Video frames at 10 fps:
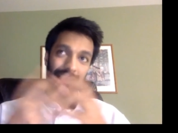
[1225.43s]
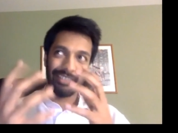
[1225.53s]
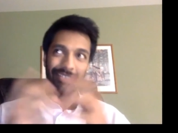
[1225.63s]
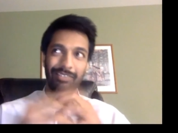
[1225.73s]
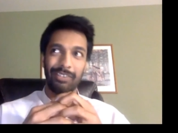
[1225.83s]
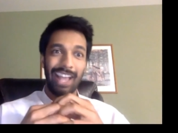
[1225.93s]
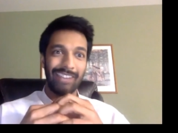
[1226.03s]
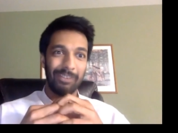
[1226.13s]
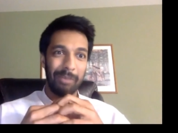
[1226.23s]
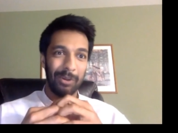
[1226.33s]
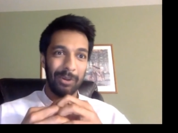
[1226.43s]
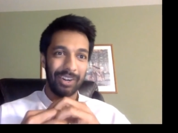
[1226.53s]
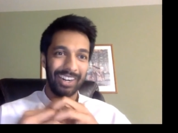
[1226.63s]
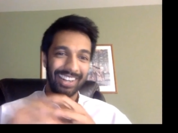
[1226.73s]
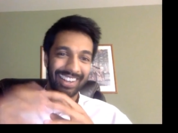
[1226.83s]
for lack of a better
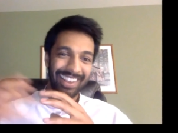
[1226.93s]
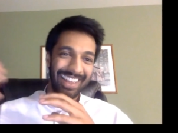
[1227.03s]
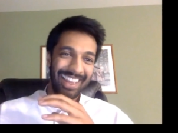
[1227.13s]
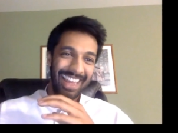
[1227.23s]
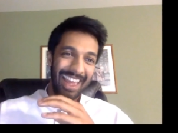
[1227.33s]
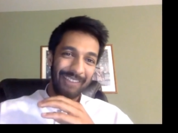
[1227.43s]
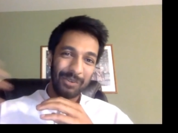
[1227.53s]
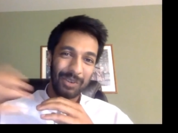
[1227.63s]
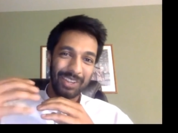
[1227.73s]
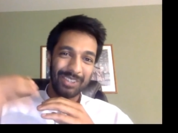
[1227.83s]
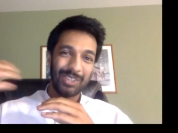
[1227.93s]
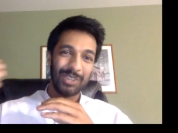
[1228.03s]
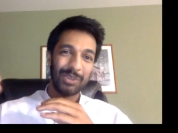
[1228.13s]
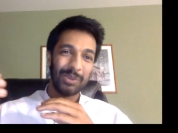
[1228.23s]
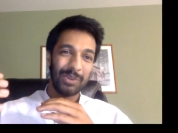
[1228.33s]
word, everyone
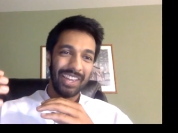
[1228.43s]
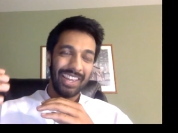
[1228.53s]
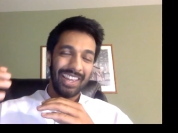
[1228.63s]
to